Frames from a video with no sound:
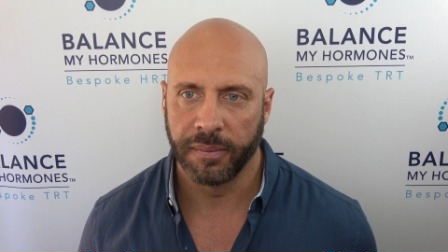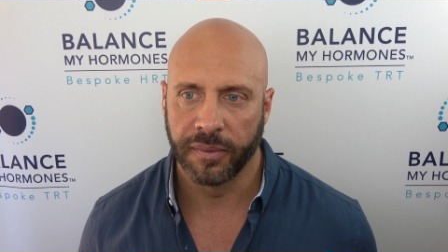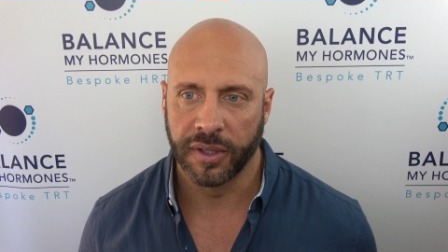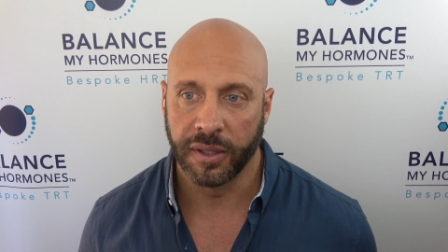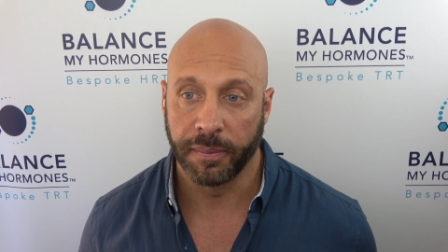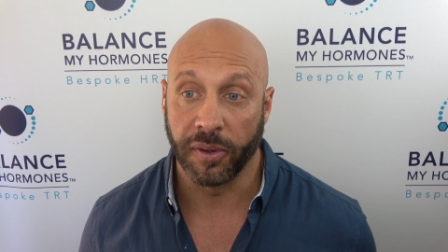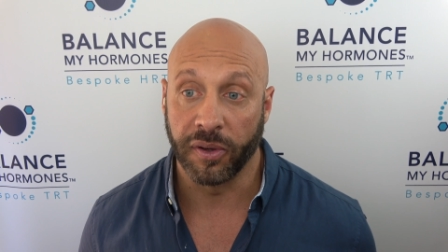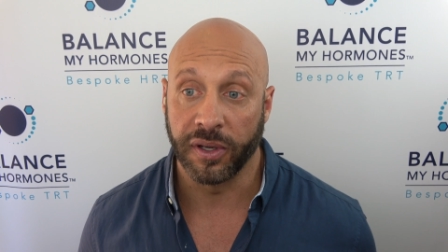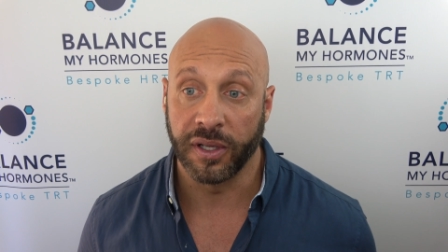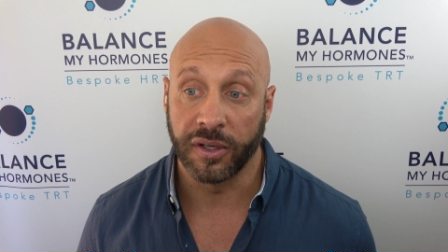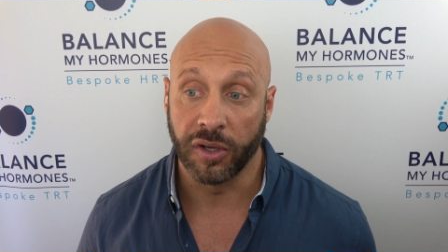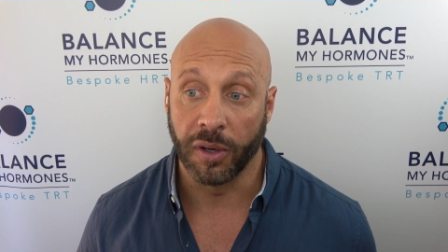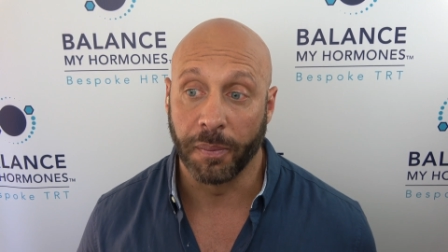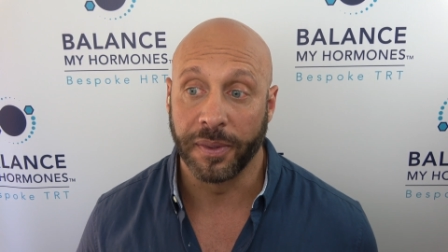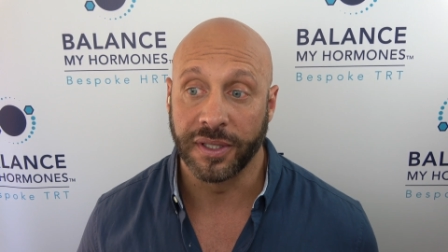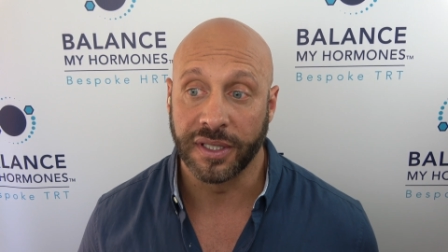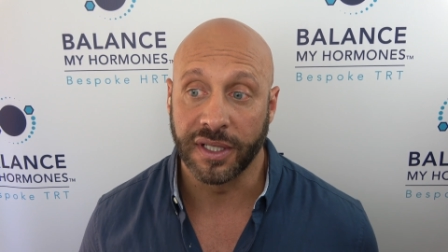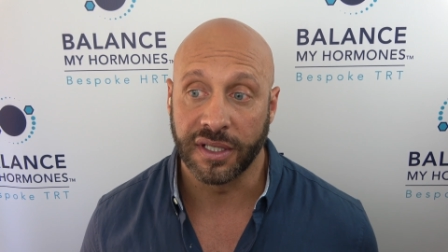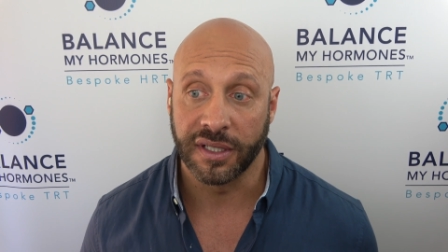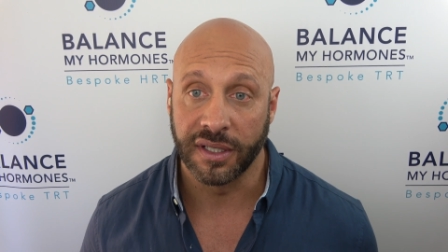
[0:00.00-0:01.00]
the body
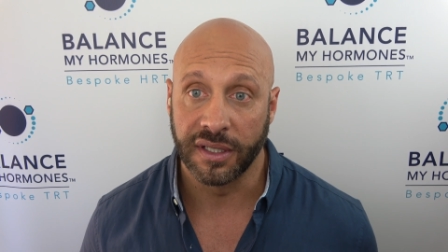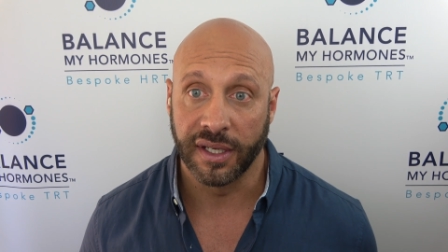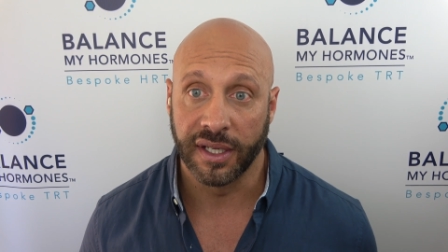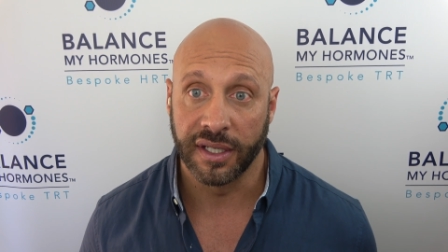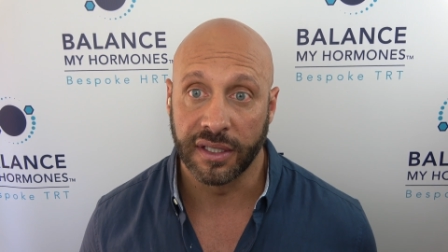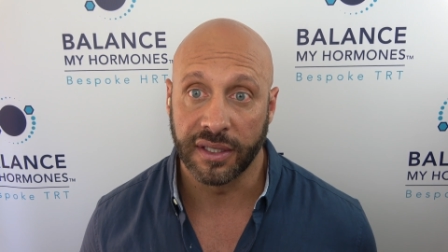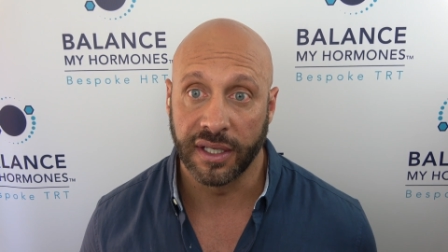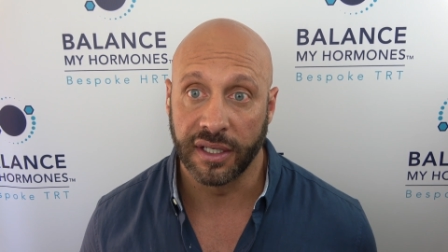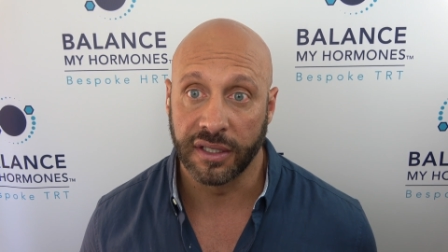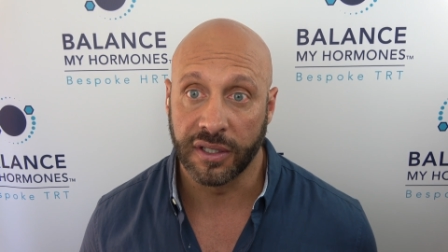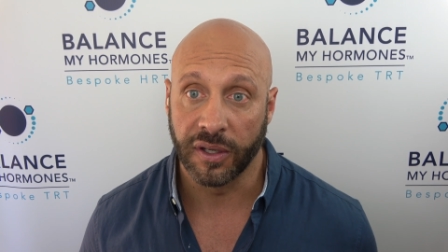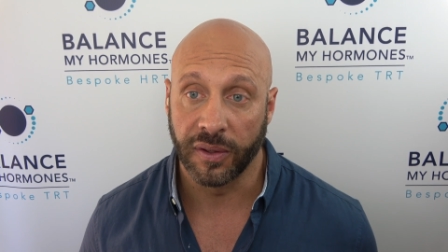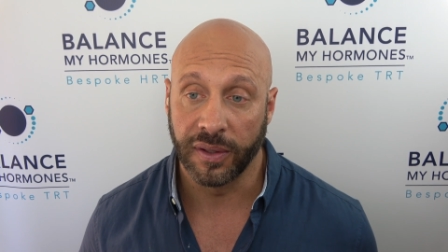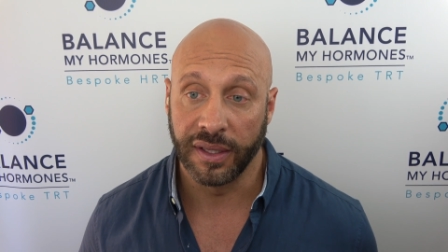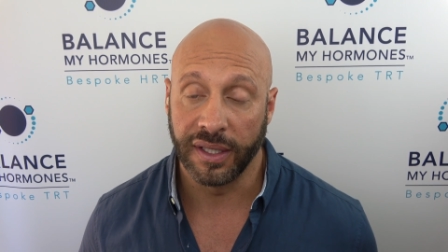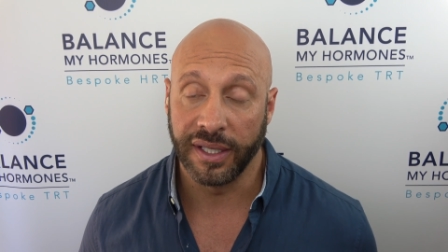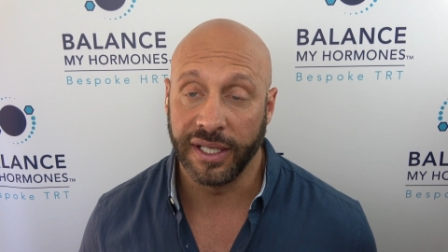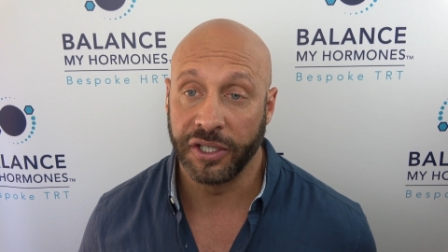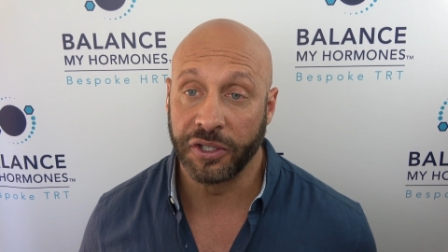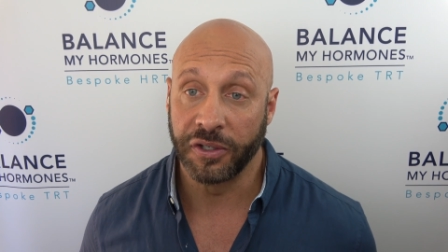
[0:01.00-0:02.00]
composition is, is
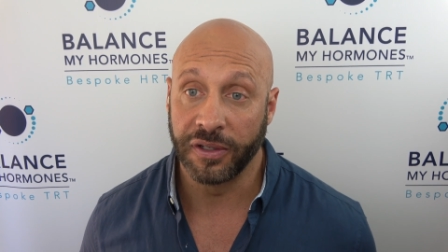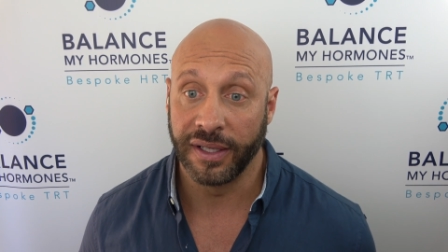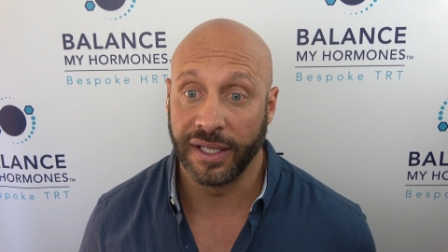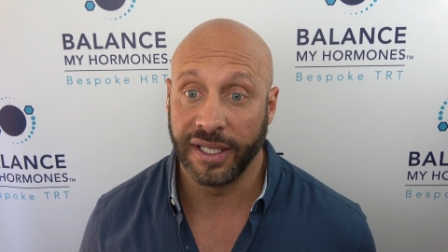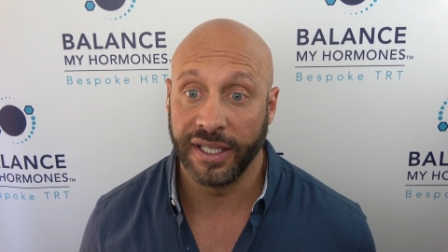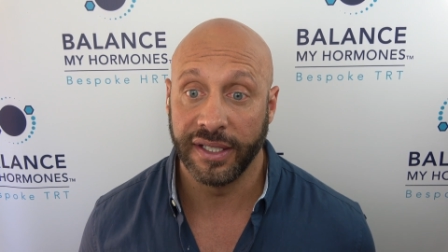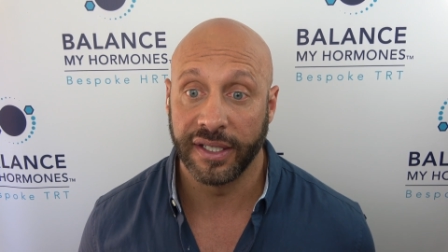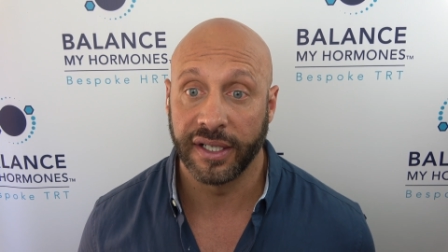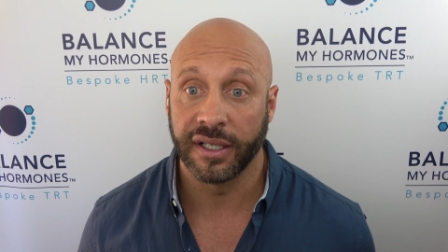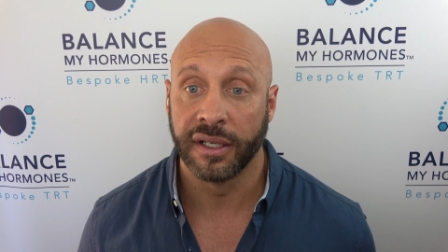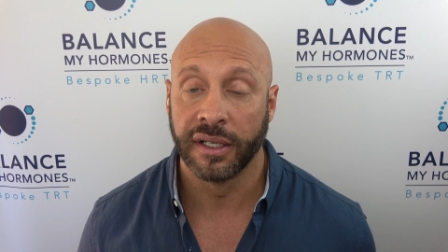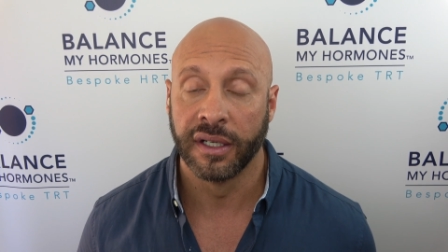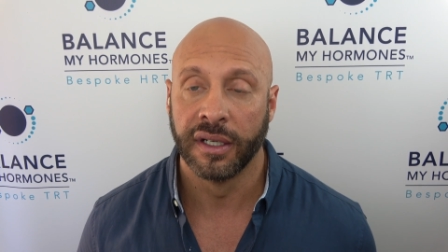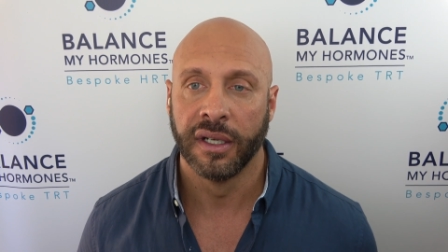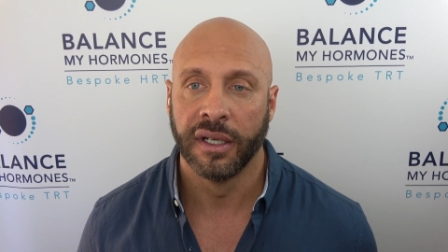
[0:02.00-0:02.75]
going leaner and leaner,